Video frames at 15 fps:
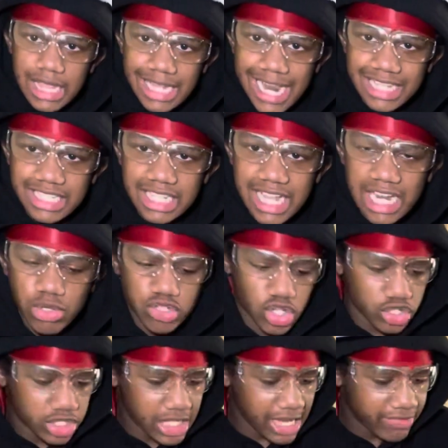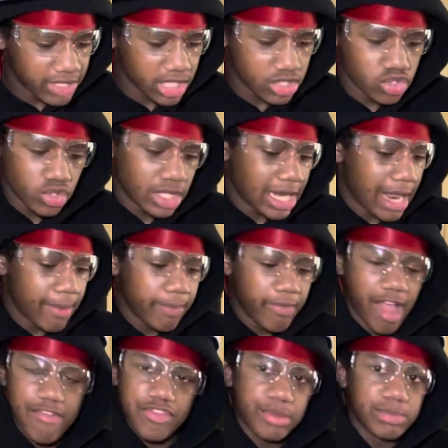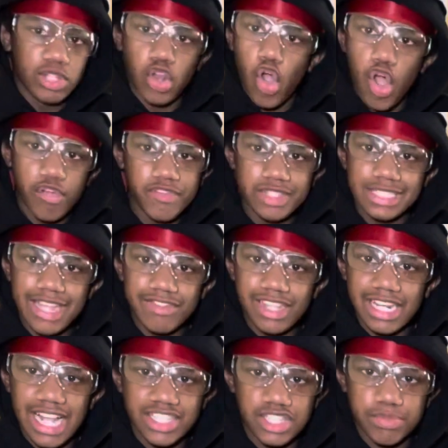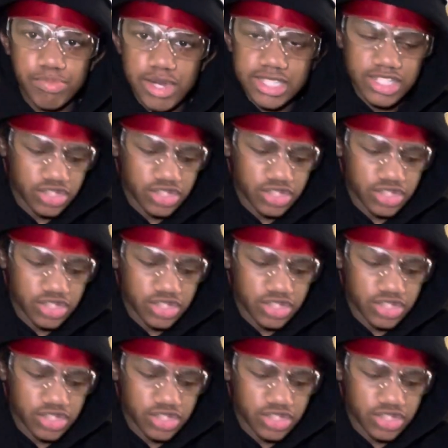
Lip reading: then I seen that it was on safety. So then I flipped it off of safety and I just pressed the